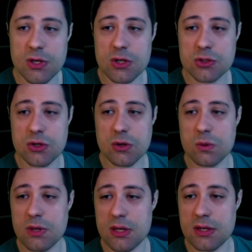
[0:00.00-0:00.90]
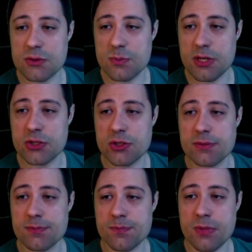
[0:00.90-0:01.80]
So in this
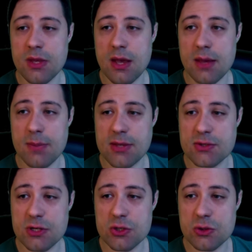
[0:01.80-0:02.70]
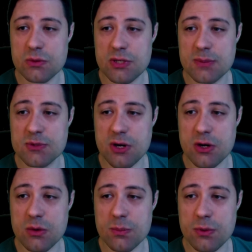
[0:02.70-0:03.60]
picture, I basically show teams that are
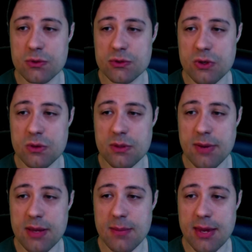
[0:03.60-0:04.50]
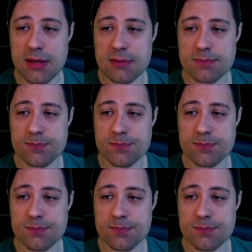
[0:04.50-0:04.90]
composed only by men,